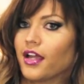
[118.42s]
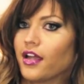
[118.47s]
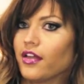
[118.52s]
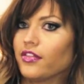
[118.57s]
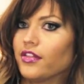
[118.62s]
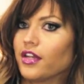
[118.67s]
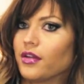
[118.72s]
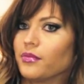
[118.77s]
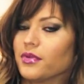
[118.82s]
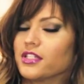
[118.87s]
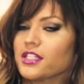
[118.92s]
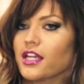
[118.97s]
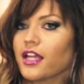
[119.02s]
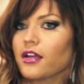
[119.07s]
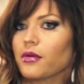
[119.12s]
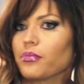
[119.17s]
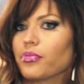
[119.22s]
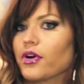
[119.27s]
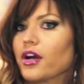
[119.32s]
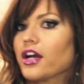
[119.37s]
And then I'm going to take
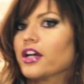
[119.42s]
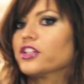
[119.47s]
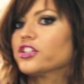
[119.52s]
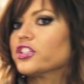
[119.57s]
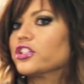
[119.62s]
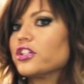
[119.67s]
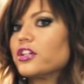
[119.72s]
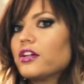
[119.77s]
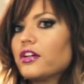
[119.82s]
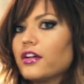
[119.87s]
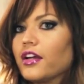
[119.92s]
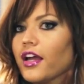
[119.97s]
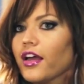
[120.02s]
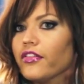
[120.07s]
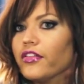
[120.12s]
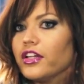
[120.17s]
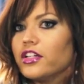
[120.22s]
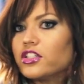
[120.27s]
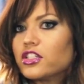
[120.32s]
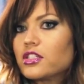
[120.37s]
a brush
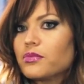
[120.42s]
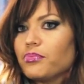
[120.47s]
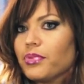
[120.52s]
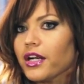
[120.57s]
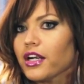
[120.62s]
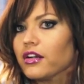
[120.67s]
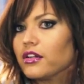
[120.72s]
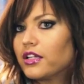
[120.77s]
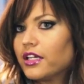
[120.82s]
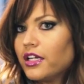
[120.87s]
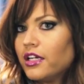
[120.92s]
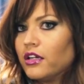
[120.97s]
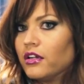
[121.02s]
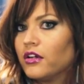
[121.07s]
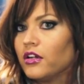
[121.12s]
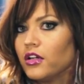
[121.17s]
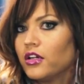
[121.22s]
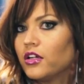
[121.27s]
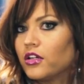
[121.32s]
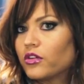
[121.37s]
and then just barely
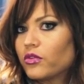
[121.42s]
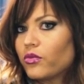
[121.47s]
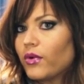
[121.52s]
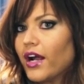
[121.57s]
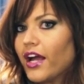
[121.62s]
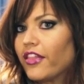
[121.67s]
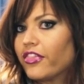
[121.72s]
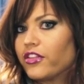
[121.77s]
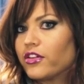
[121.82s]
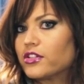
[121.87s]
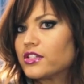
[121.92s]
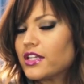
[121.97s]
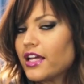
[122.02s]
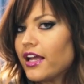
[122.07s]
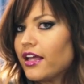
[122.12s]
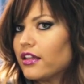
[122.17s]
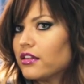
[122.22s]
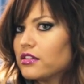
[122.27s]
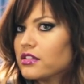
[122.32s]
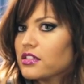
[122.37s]
wrap those
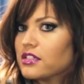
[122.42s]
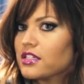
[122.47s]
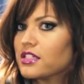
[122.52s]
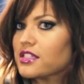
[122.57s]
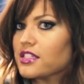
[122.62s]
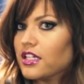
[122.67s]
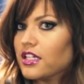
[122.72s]
ends to